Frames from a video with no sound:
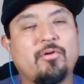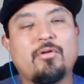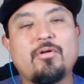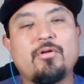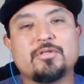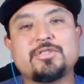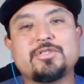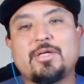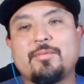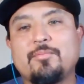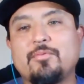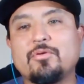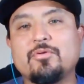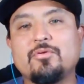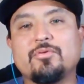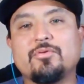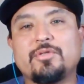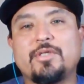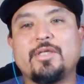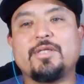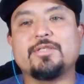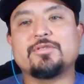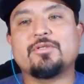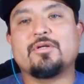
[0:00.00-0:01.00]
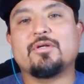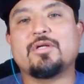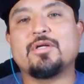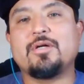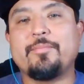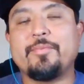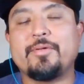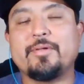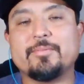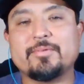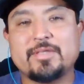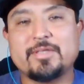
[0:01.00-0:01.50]
a long time ago, things that are
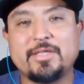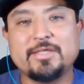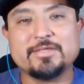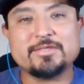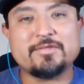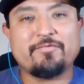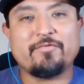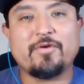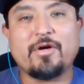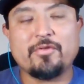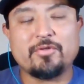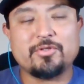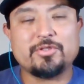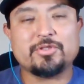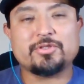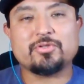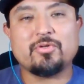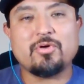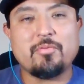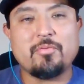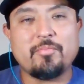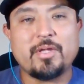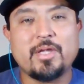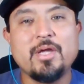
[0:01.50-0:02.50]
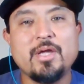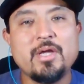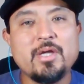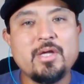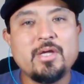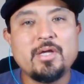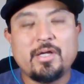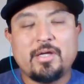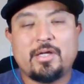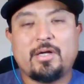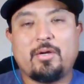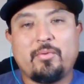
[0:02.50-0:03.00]
coming up, things the Father is showing me,
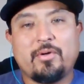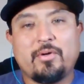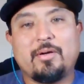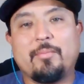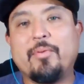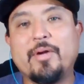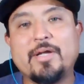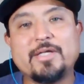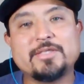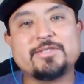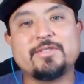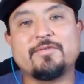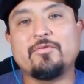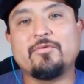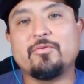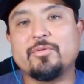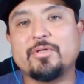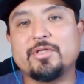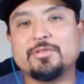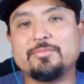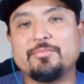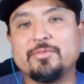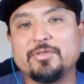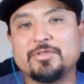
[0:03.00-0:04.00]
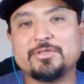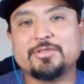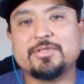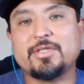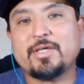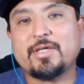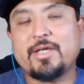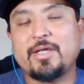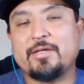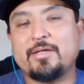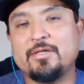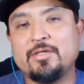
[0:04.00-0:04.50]
and I want to bless everyone as much as I
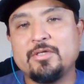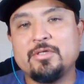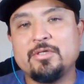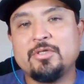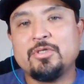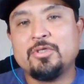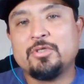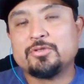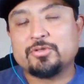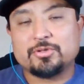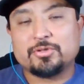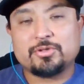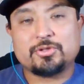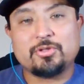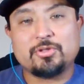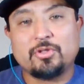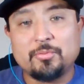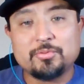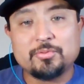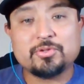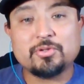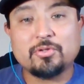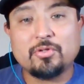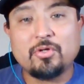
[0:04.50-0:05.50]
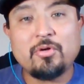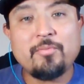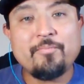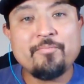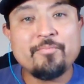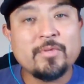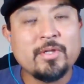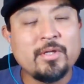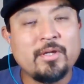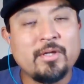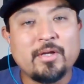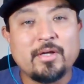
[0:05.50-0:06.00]
can. So shalom, shalom.
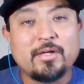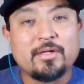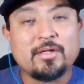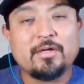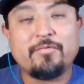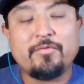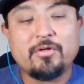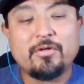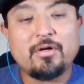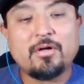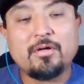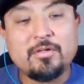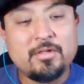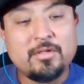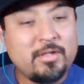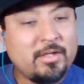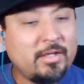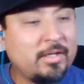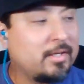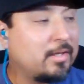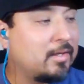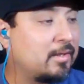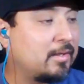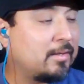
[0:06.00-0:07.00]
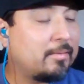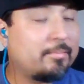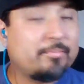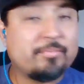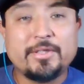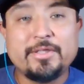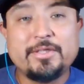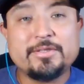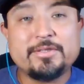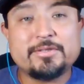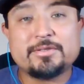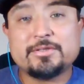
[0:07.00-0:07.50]
I love y'all.
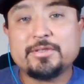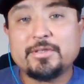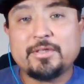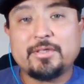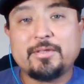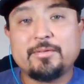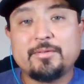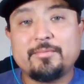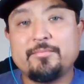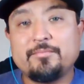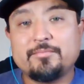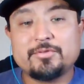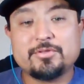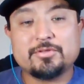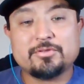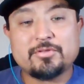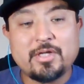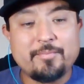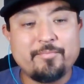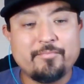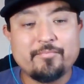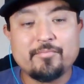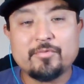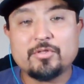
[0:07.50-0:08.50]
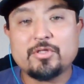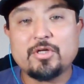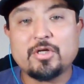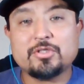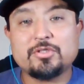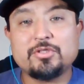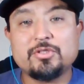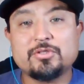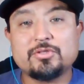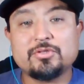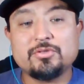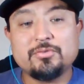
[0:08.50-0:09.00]
Please subscribe. Talk
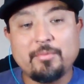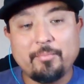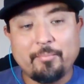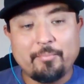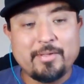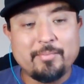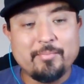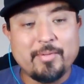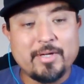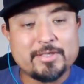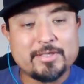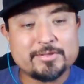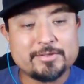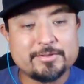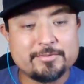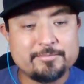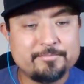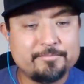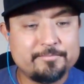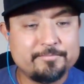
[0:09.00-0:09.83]
to you soon. Be blessed.